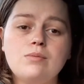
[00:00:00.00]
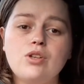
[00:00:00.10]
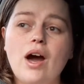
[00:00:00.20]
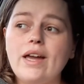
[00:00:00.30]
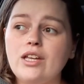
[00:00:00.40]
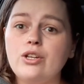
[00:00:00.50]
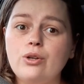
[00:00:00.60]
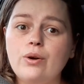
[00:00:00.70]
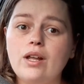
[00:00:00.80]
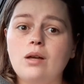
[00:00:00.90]
so I can
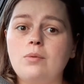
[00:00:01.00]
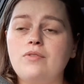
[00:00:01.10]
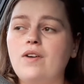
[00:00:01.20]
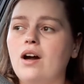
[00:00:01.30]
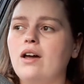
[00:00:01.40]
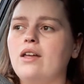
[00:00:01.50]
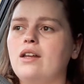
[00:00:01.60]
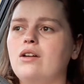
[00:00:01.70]
do it and I'll be fine.